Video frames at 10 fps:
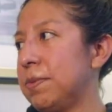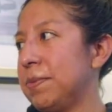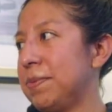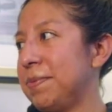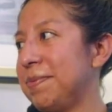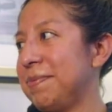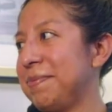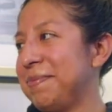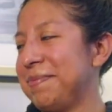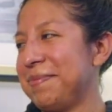
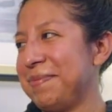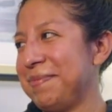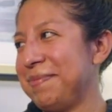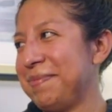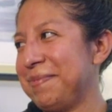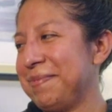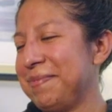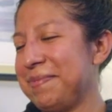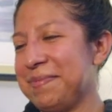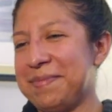
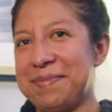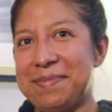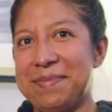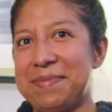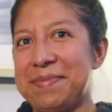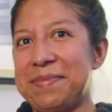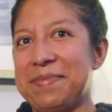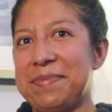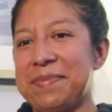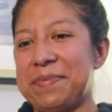
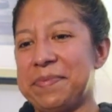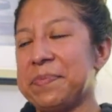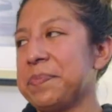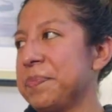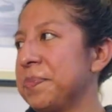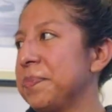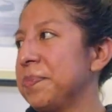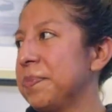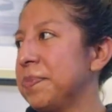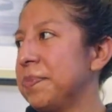
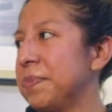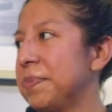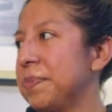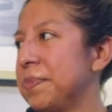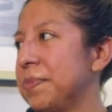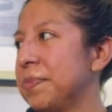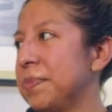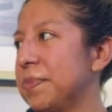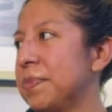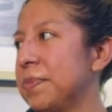(silent)